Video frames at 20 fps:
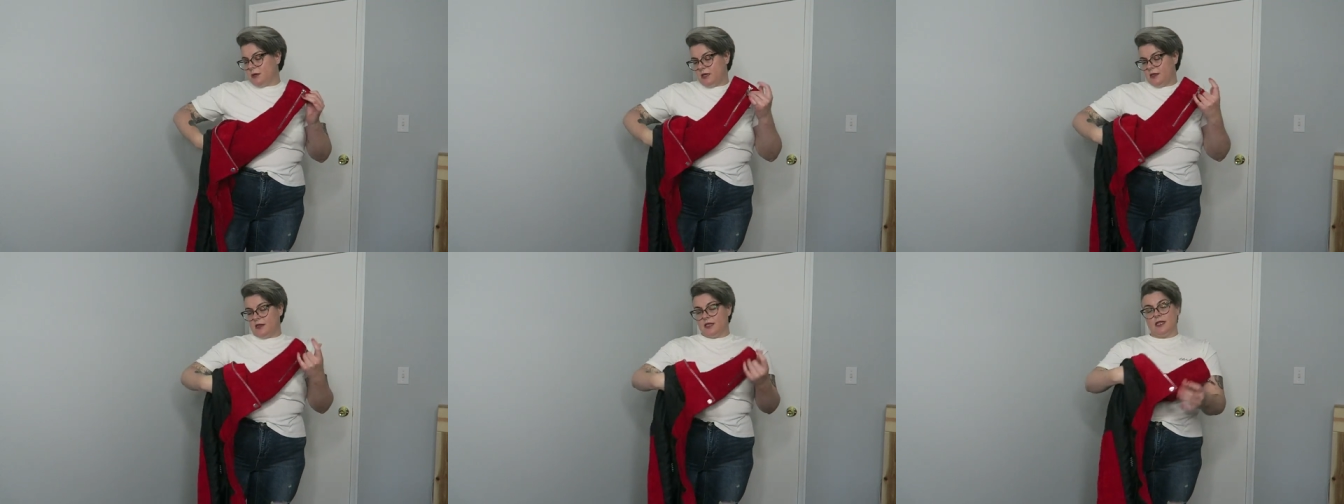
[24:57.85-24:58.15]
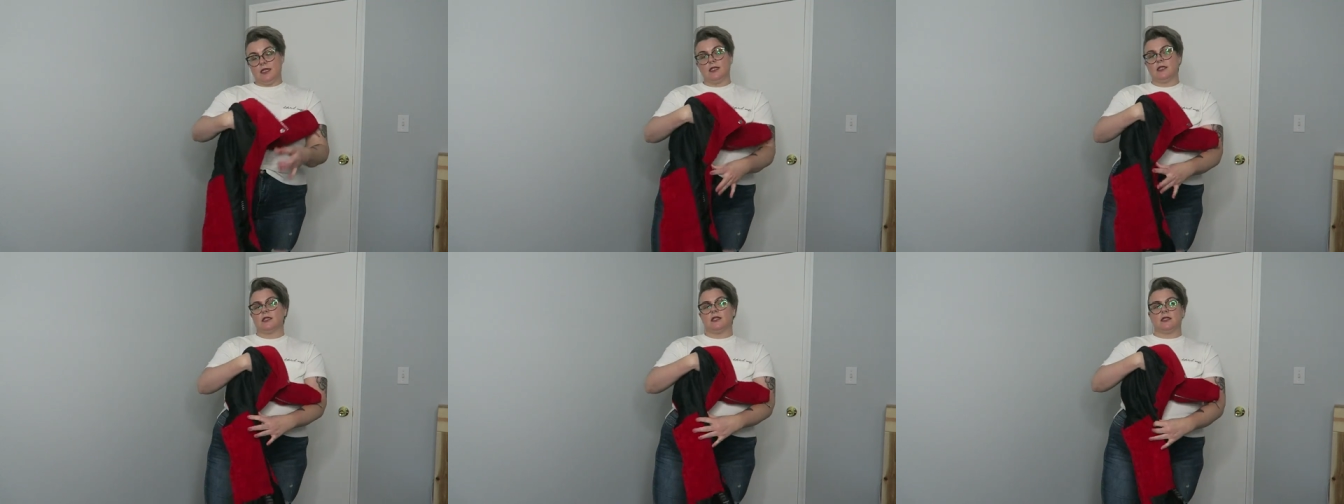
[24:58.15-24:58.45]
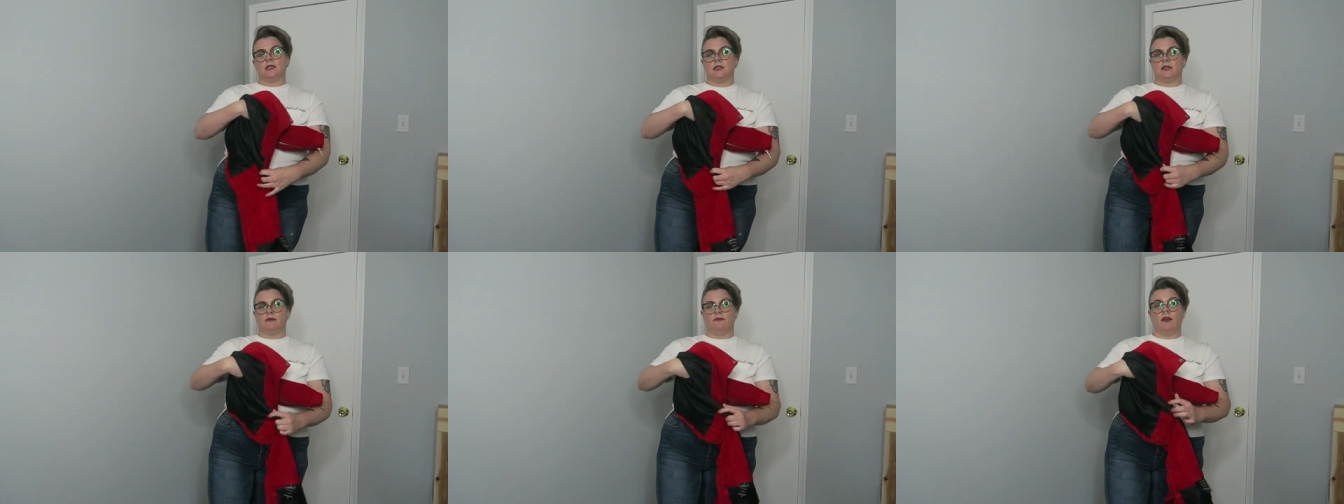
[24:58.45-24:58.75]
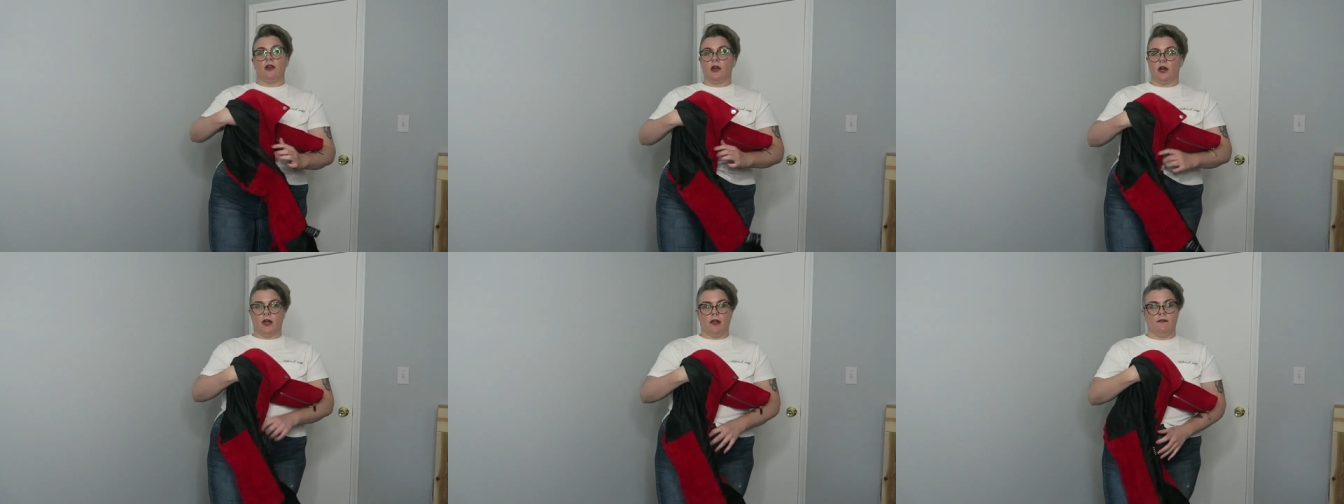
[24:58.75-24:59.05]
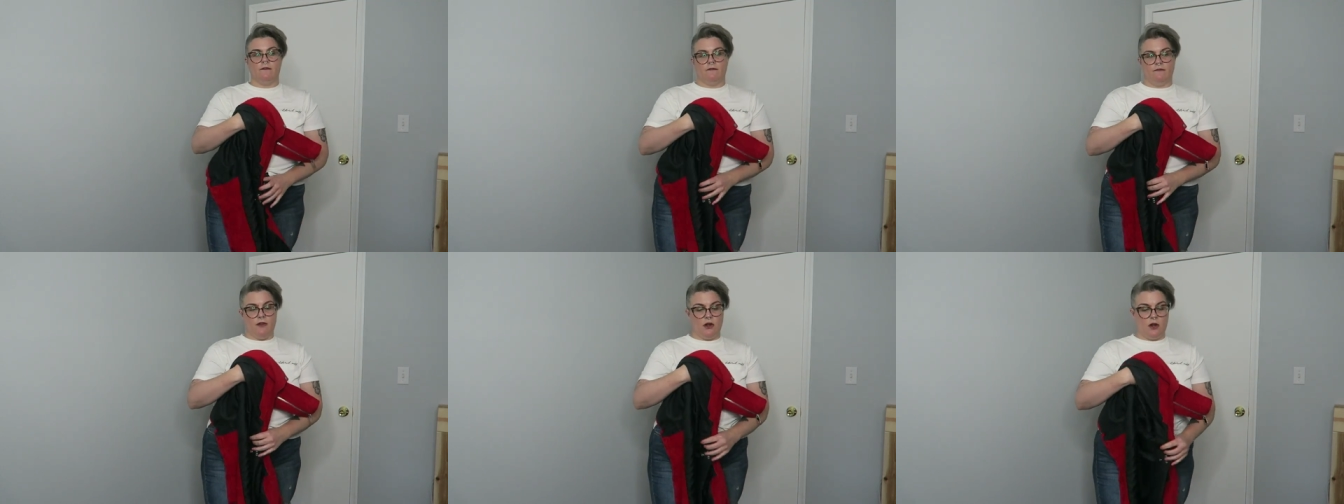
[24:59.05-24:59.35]
but this is
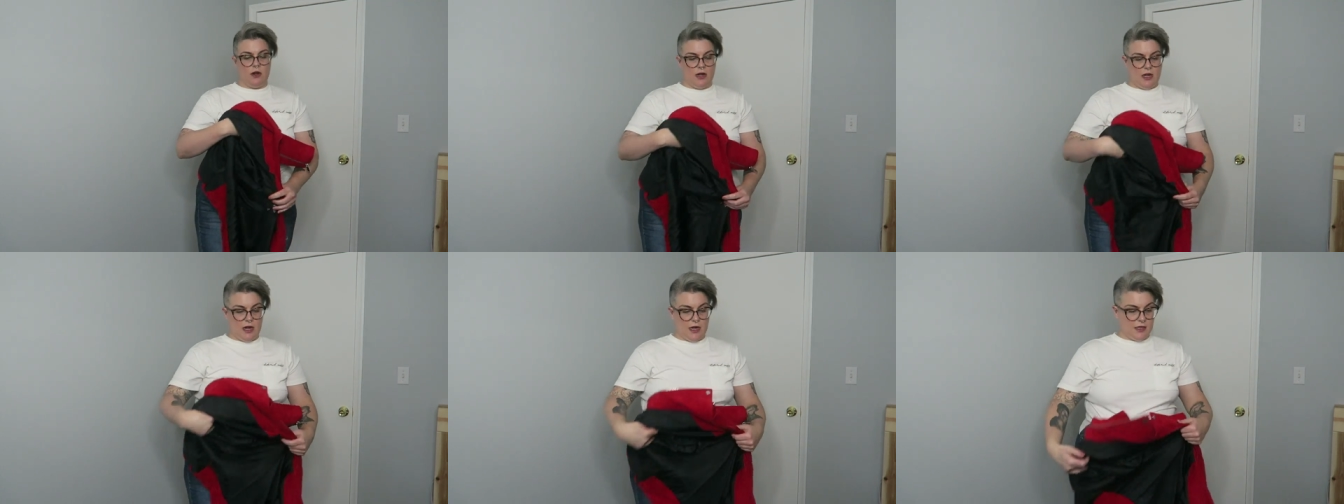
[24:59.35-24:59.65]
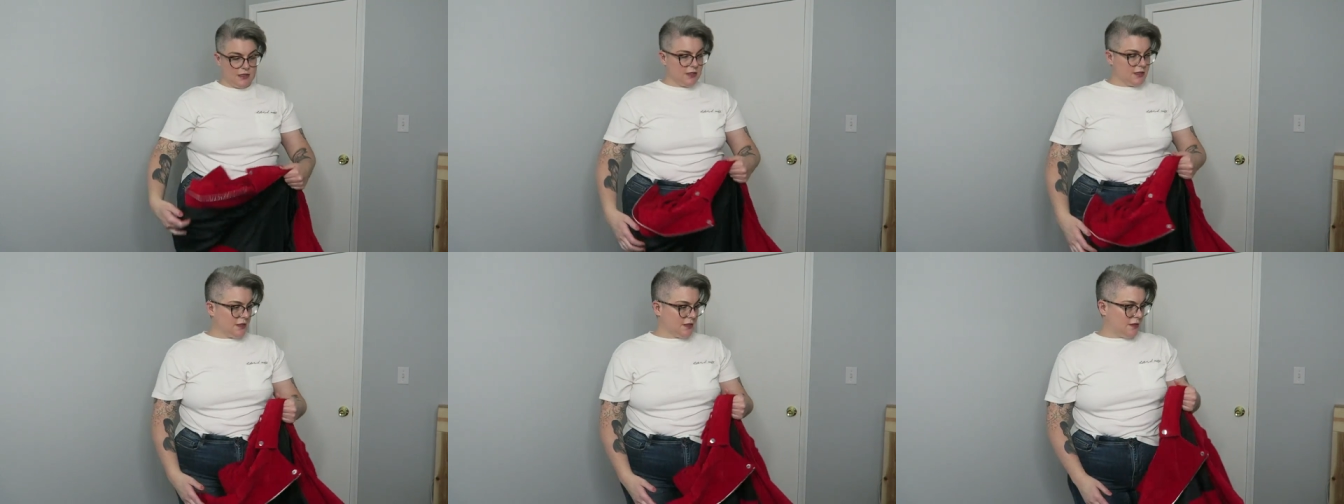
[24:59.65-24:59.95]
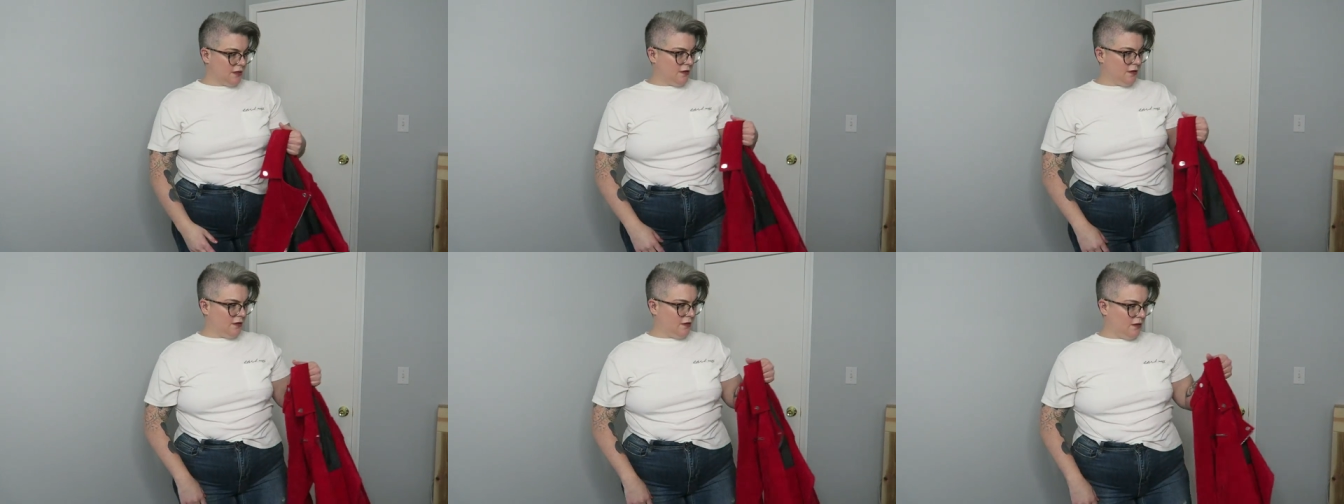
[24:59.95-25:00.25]
very, very nice.